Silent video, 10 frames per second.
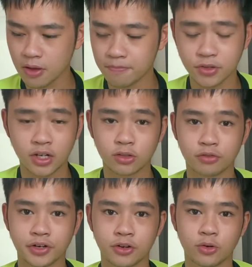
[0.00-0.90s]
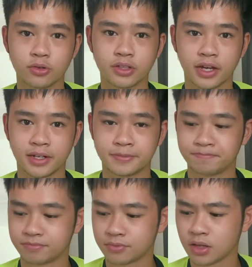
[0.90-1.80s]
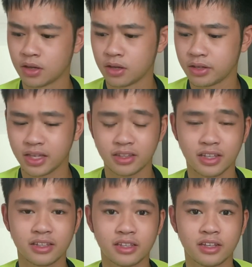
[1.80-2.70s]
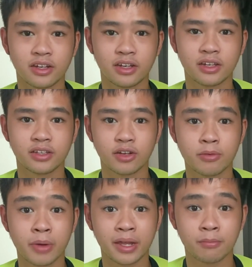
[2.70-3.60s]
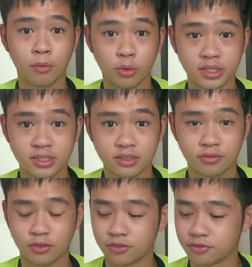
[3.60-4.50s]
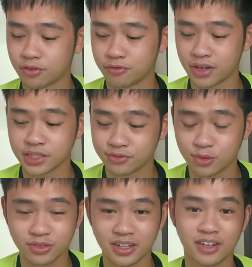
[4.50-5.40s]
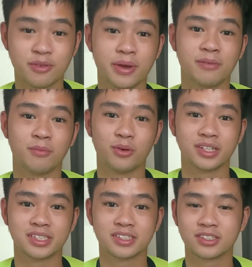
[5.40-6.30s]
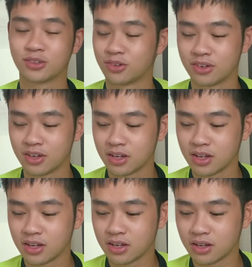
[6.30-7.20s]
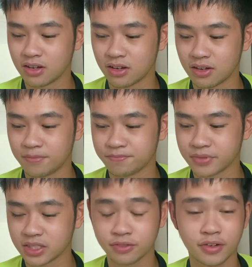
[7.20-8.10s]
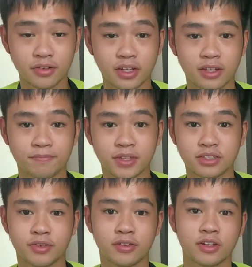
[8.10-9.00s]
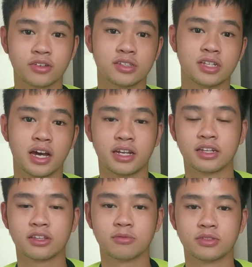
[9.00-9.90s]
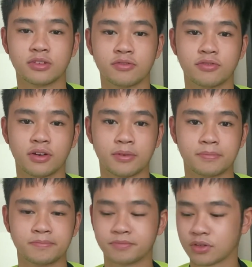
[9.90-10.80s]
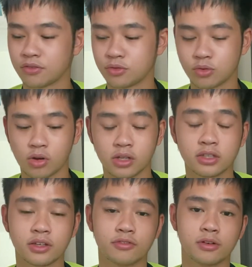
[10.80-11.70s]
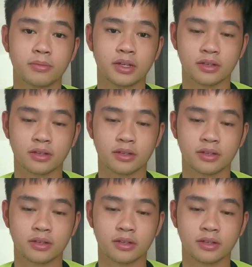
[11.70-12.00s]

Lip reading: they're not overcooked, and yeah, they remain moist for fast food. They remain moist, so that's a very good sign in terms of food quality for me.